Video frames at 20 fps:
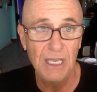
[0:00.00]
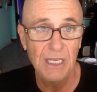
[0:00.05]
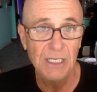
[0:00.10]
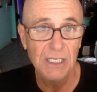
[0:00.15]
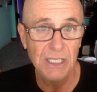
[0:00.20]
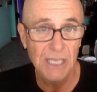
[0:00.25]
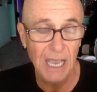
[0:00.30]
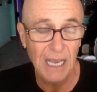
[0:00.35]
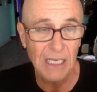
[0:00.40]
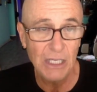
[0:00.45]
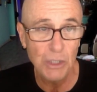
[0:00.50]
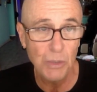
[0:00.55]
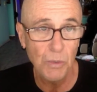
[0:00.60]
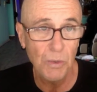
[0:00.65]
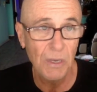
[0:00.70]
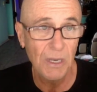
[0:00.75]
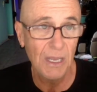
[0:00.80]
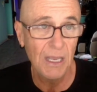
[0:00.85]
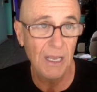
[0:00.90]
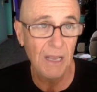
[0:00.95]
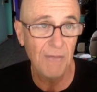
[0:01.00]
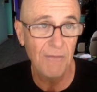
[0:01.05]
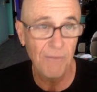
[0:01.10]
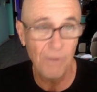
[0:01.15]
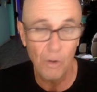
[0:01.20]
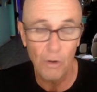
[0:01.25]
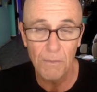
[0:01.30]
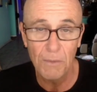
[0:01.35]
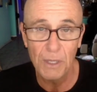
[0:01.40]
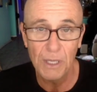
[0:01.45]
sexually,
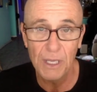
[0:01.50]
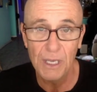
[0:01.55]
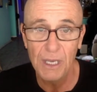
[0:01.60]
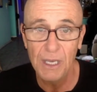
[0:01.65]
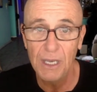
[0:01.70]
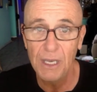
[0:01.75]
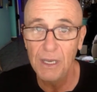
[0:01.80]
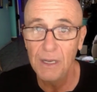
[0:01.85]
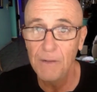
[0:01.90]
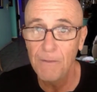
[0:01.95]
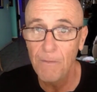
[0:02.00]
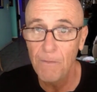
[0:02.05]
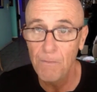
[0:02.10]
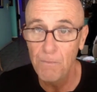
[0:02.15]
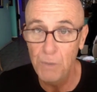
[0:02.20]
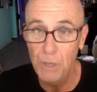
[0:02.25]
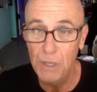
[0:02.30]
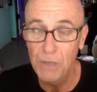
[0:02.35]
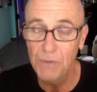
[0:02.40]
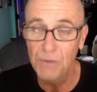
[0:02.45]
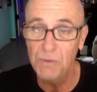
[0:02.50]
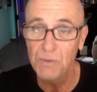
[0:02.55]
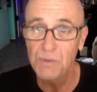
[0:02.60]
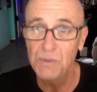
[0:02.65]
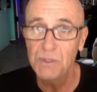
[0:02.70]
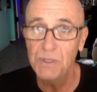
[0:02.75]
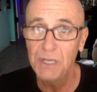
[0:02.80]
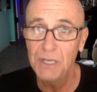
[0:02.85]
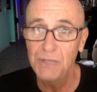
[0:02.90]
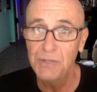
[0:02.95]
verbally
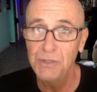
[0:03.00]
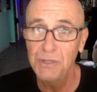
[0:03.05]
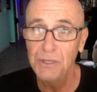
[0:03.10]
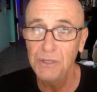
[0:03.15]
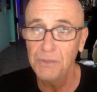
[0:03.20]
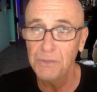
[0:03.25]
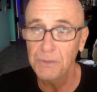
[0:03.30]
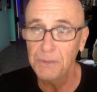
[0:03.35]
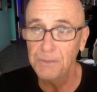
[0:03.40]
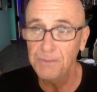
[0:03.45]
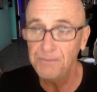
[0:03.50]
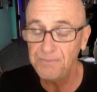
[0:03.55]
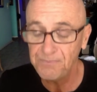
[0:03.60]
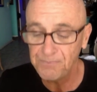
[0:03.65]
abused as children.